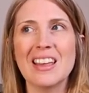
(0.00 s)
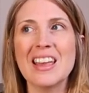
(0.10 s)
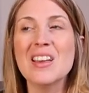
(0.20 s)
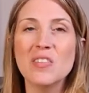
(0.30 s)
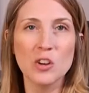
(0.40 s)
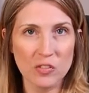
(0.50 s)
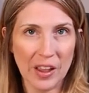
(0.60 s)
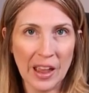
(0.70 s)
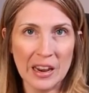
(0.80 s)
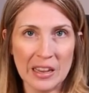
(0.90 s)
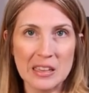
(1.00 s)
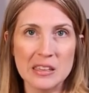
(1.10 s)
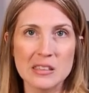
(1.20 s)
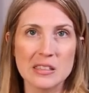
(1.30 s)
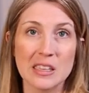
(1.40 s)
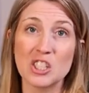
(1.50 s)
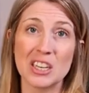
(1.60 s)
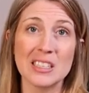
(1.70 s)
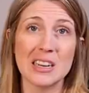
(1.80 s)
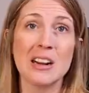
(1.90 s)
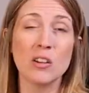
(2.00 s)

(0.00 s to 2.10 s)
if your vet is suggesting